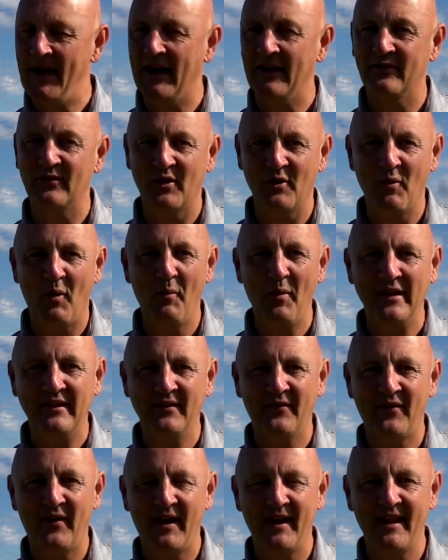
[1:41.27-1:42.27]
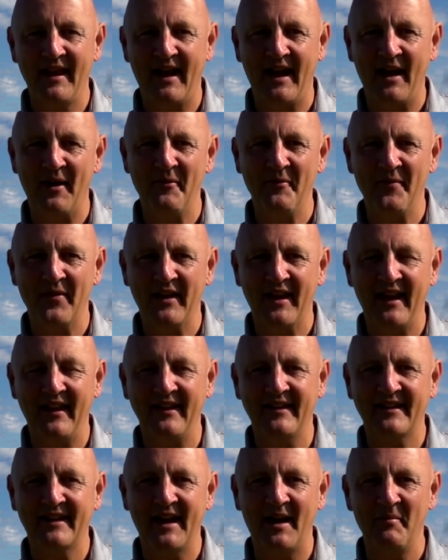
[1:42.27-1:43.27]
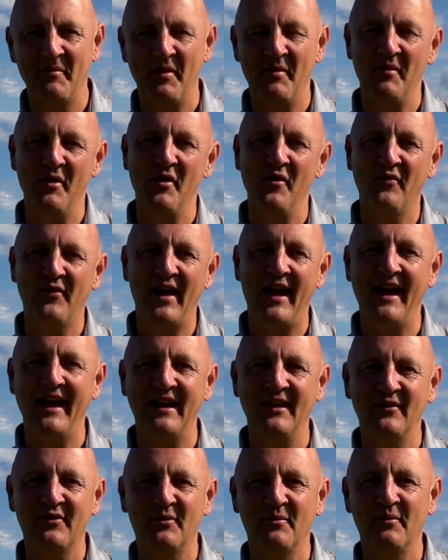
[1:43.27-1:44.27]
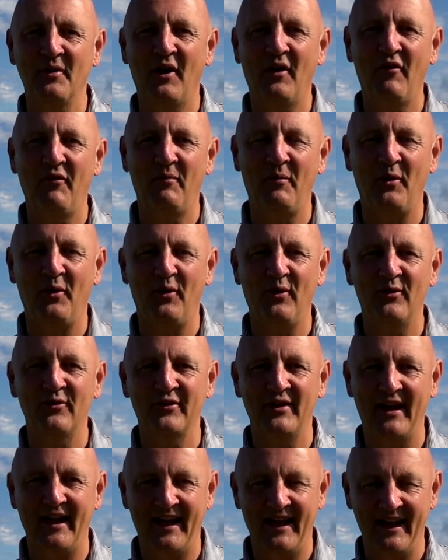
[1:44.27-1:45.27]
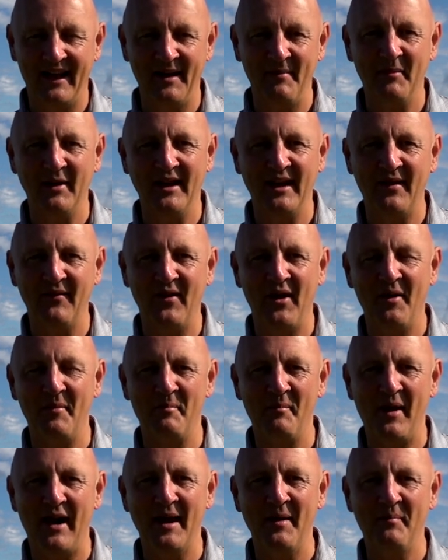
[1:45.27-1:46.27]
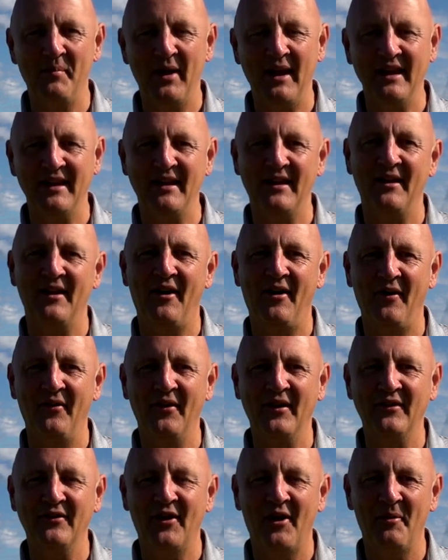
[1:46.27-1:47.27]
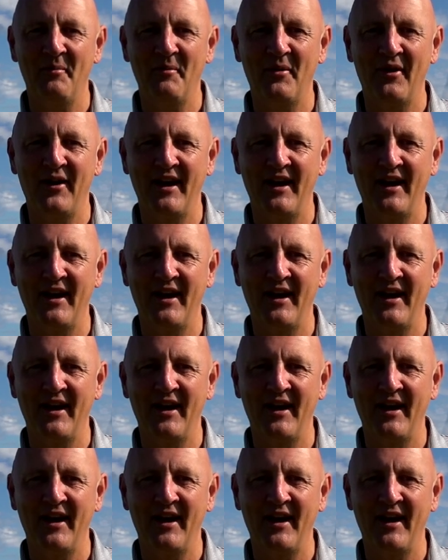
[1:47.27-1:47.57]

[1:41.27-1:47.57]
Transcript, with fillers: there's only one way to find that out. Get this camera moved, get hitting some golf balls, and let me give you my opinion on these Honma